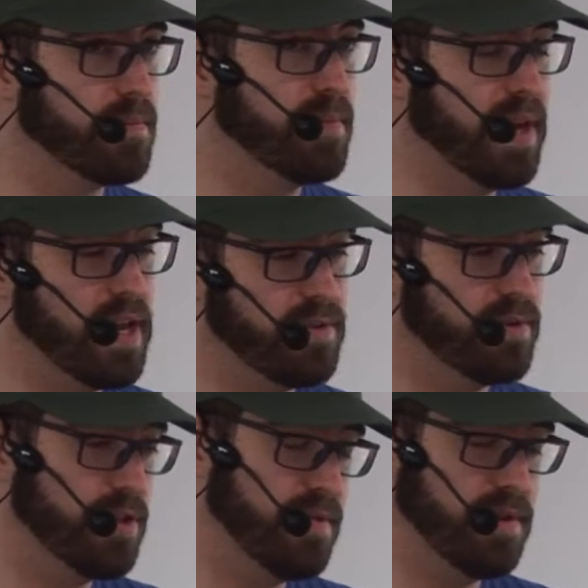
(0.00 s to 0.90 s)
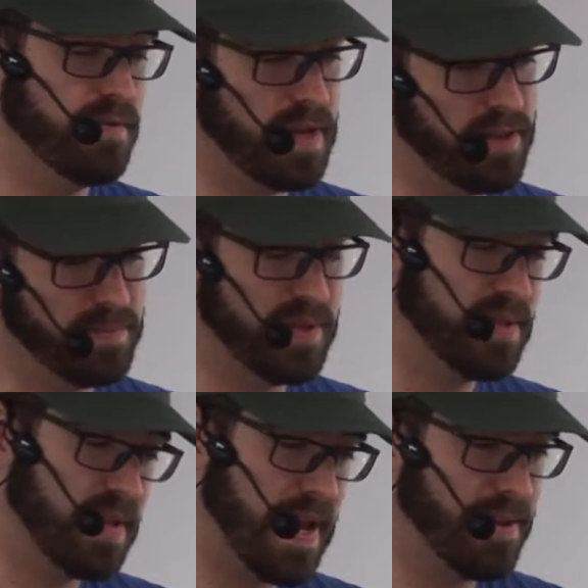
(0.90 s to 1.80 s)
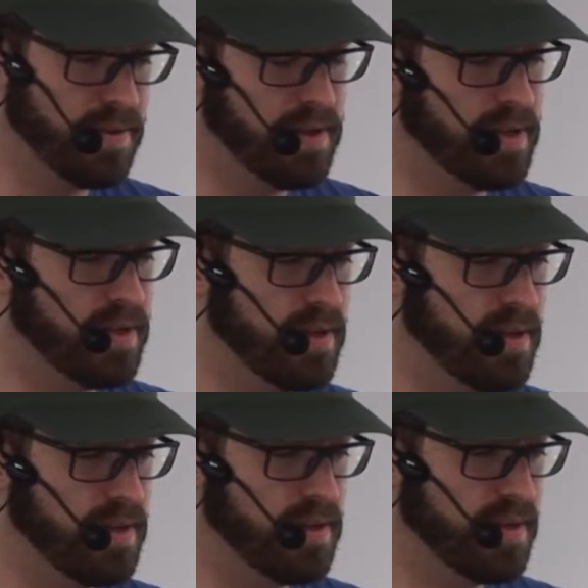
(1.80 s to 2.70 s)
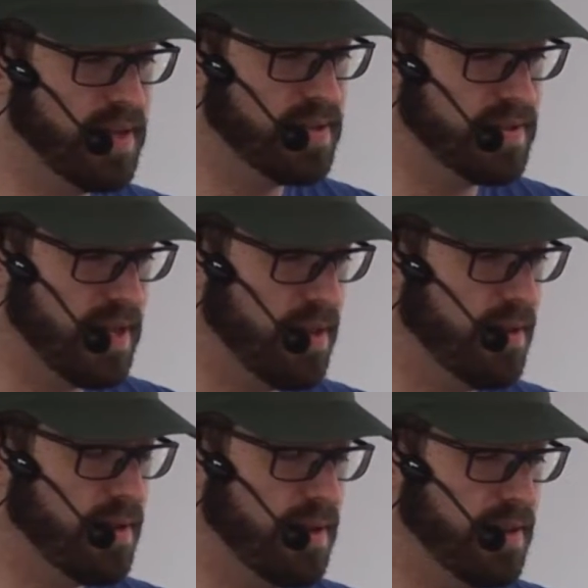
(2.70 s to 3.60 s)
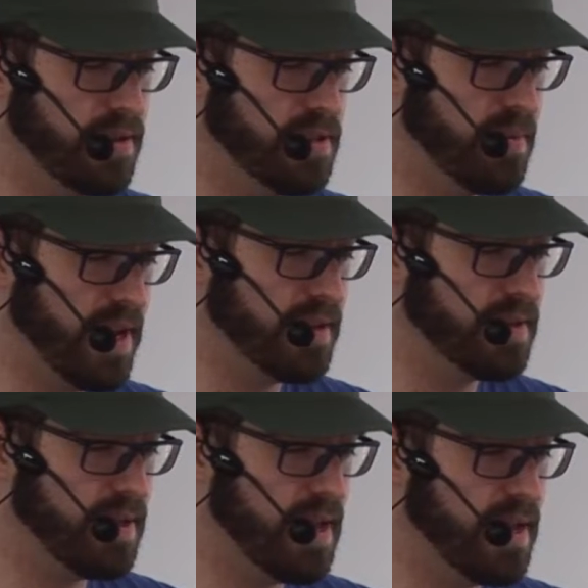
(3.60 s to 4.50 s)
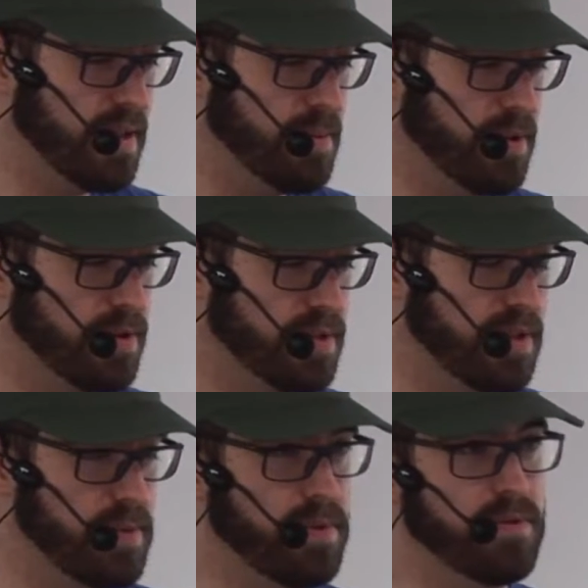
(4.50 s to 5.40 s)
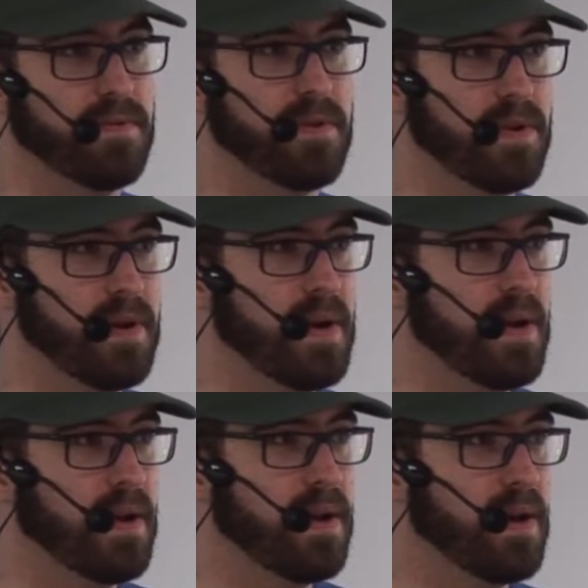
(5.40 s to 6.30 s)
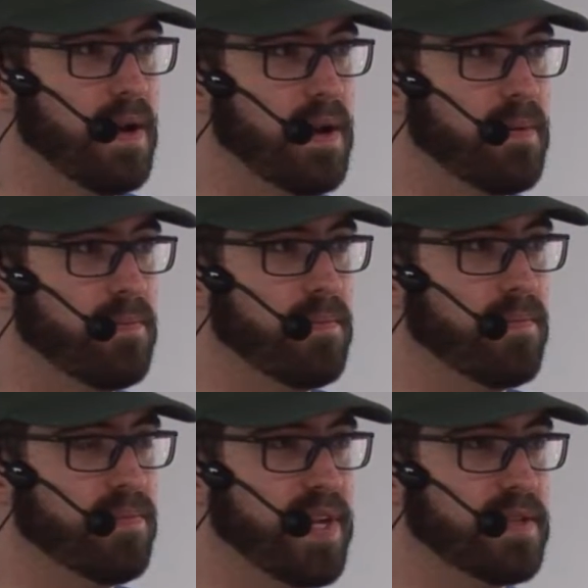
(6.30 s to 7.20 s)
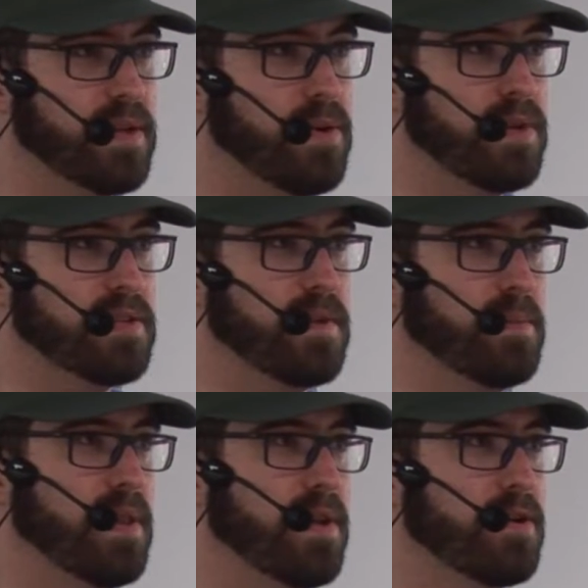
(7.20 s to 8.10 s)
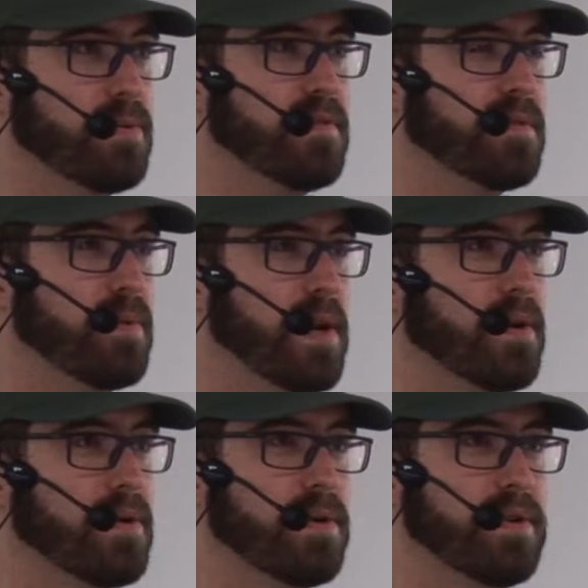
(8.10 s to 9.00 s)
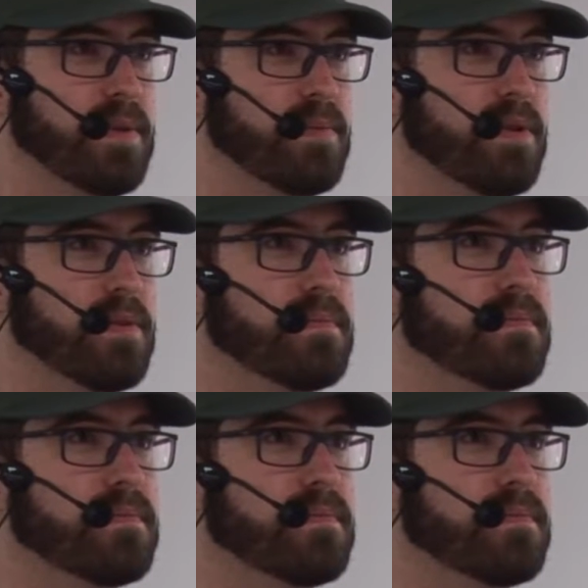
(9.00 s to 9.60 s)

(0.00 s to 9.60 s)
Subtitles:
behavior-driven development style DSL in our specs, and we'll use nimble for test. Who is familiar with quick or nimble?